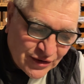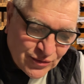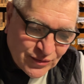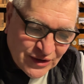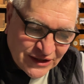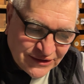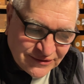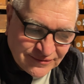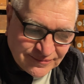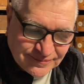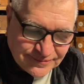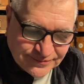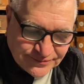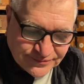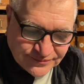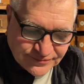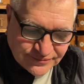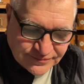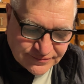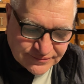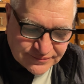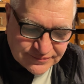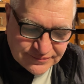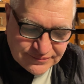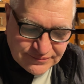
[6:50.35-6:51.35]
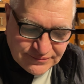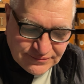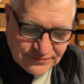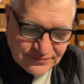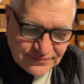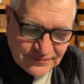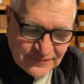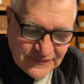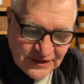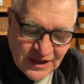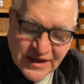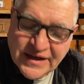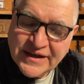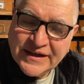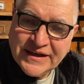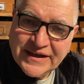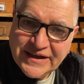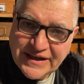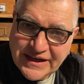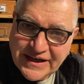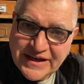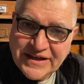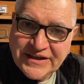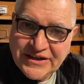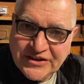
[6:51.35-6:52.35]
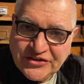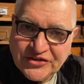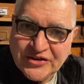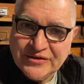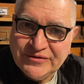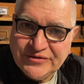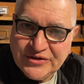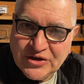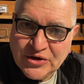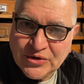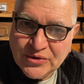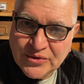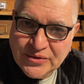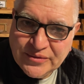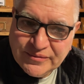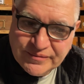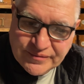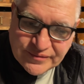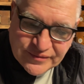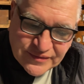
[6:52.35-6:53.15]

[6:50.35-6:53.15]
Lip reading: one, it is a view